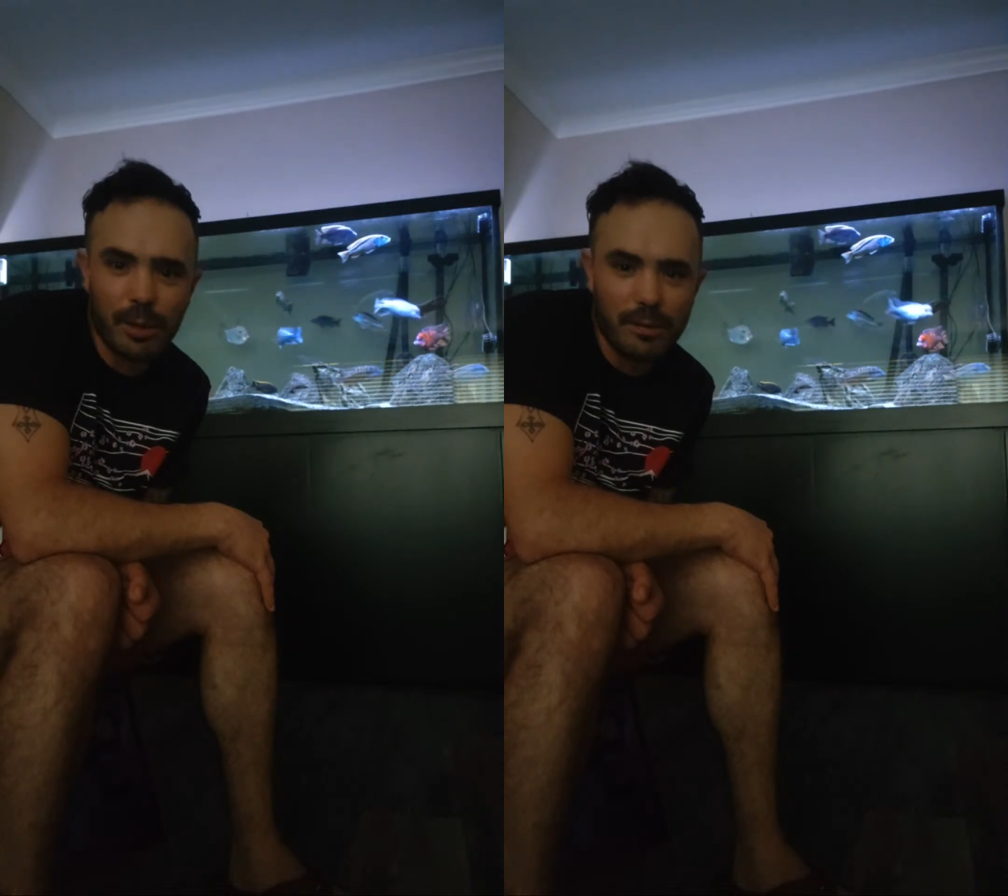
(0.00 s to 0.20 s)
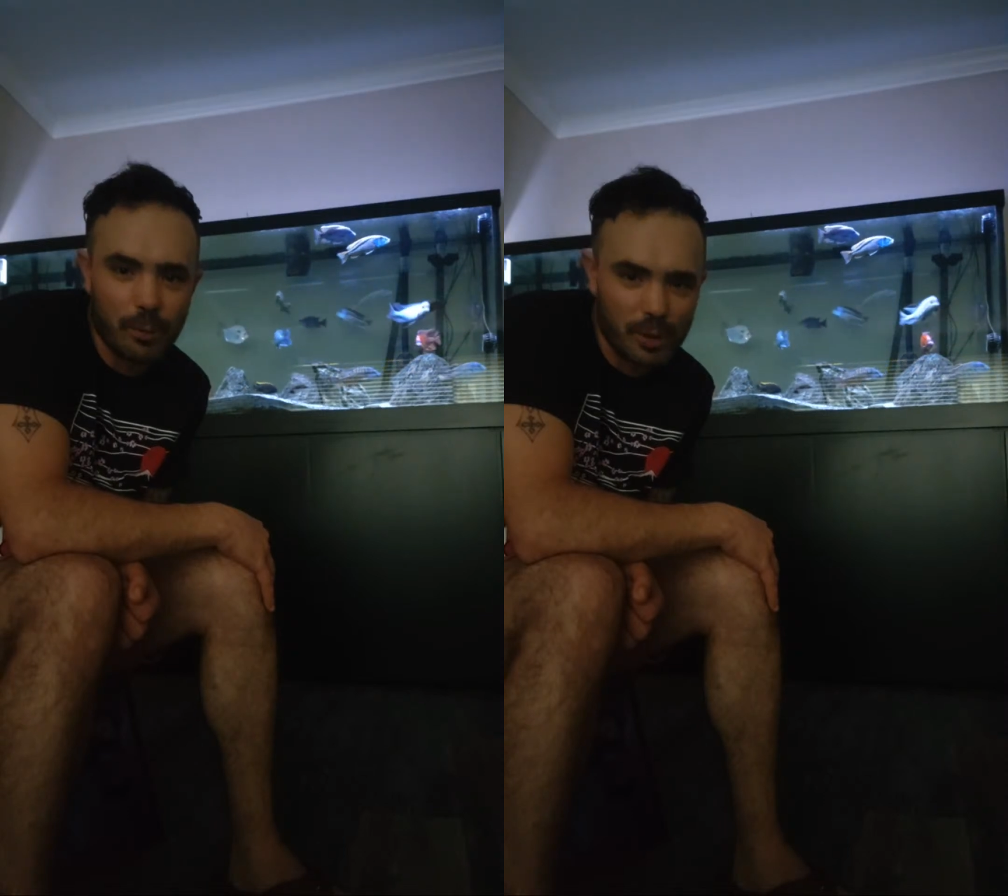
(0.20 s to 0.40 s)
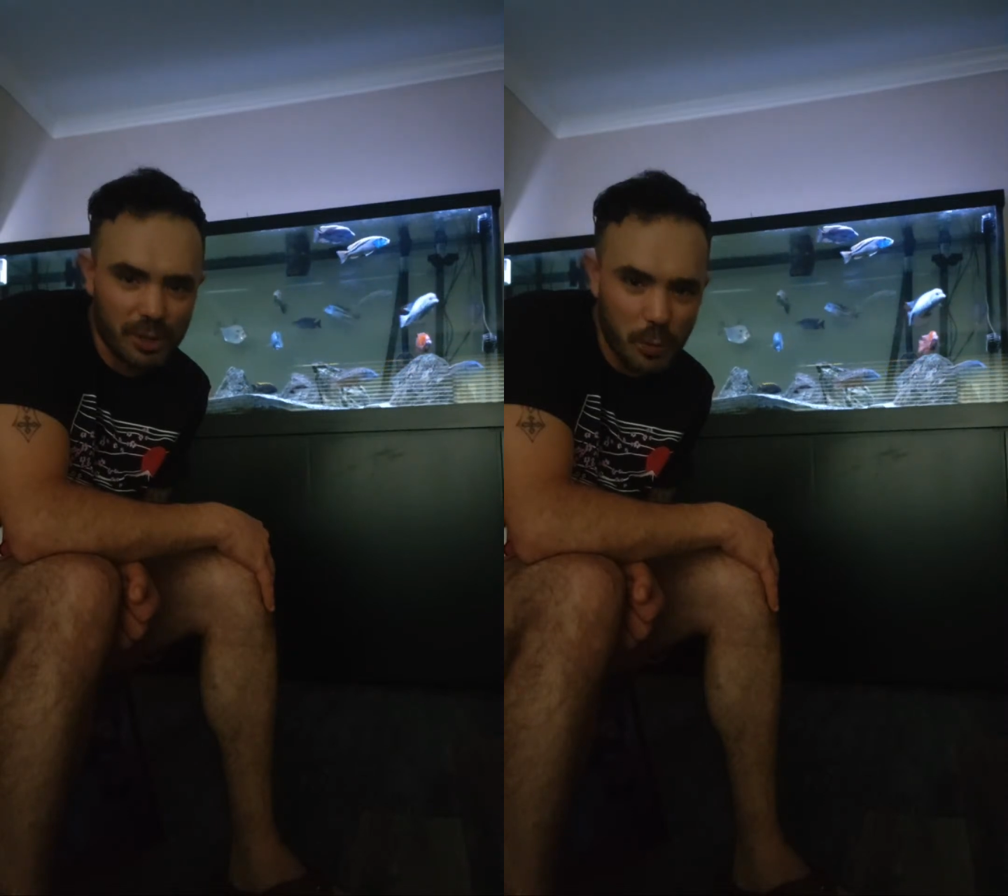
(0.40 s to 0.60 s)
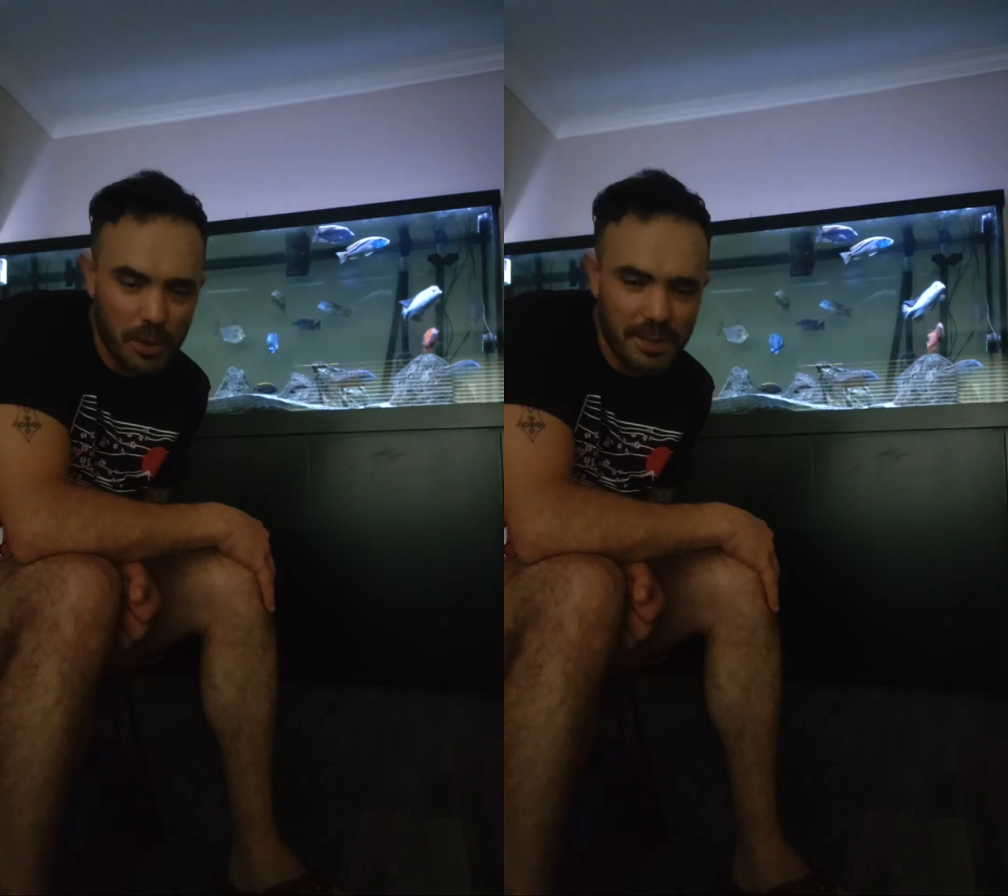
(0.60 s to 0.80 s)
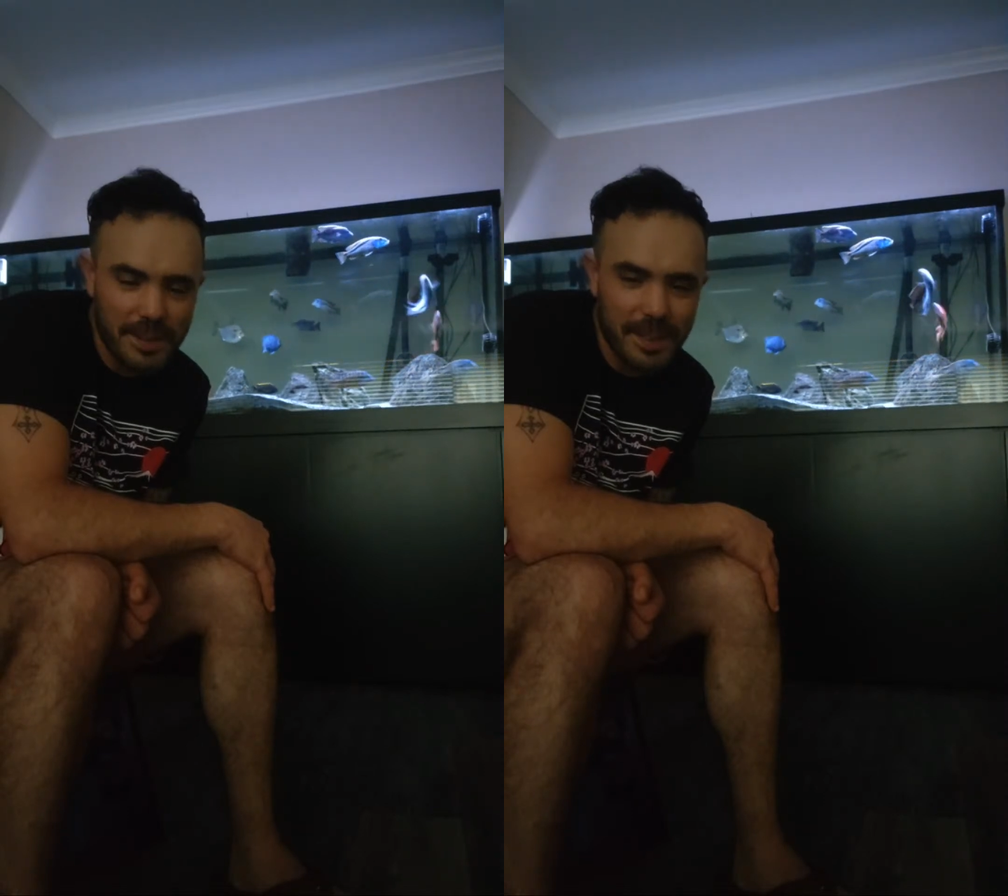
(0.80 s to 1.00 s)
to 4
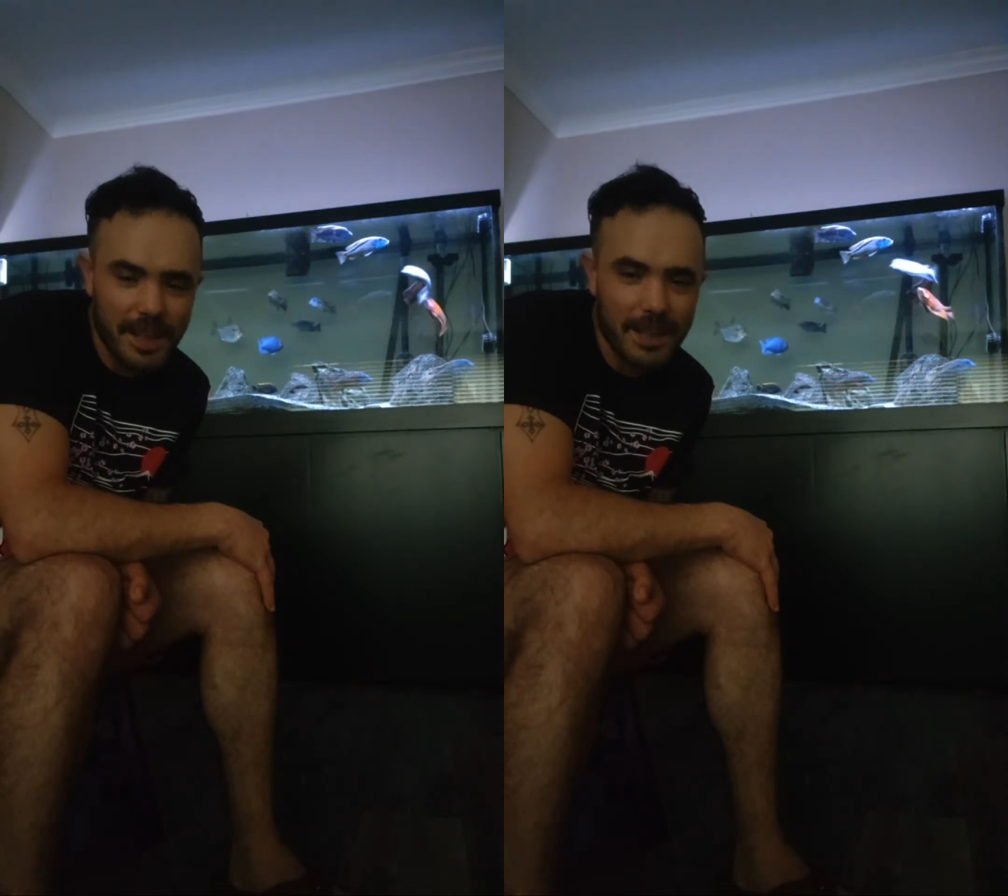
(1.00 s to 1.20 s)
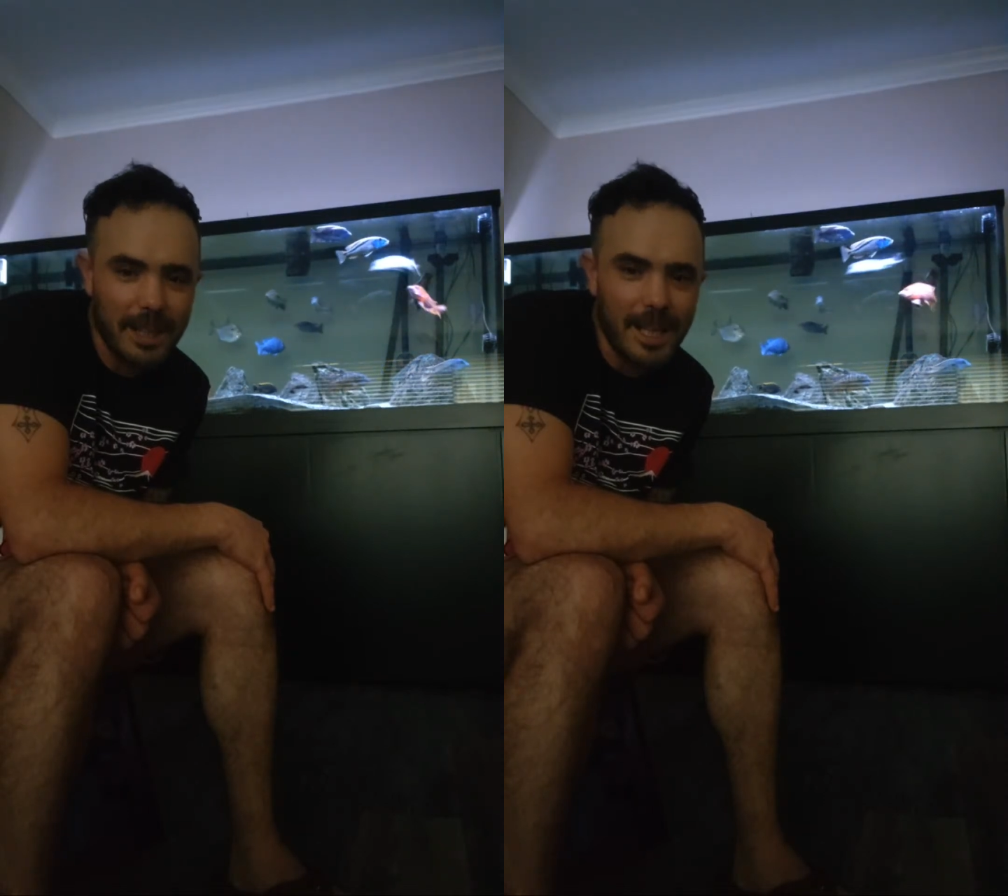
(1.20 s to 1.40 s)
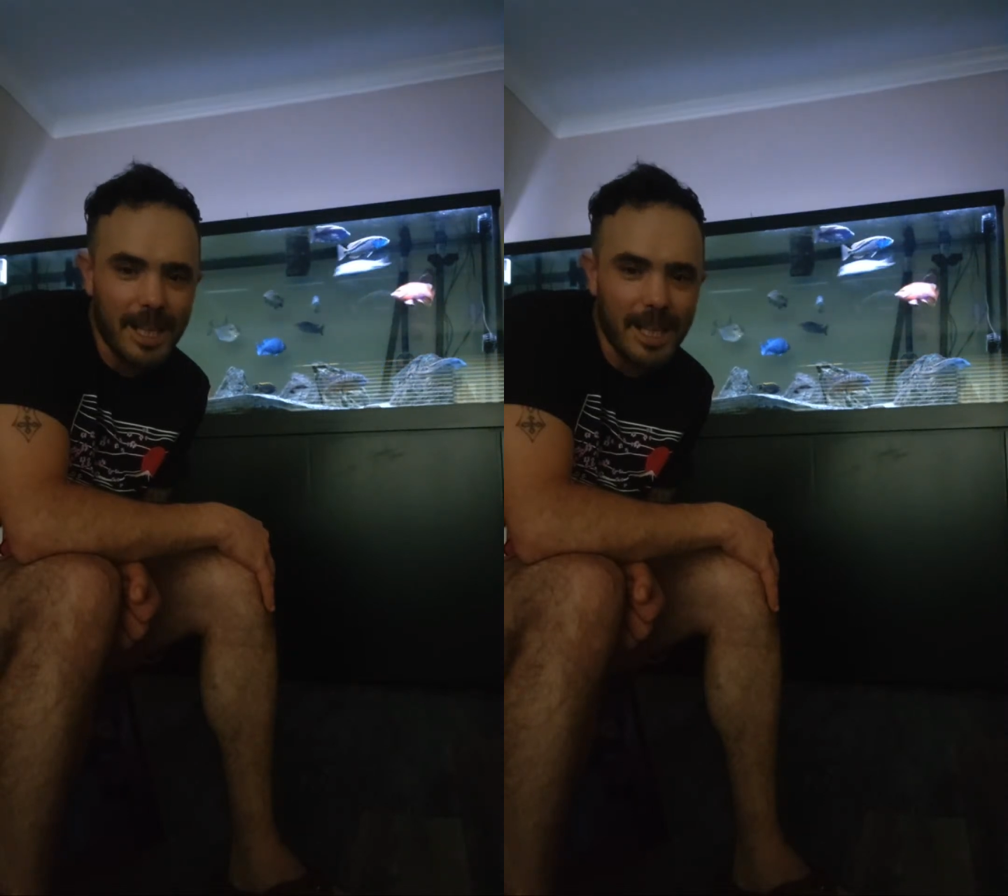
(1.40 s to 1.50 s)
shorts a day.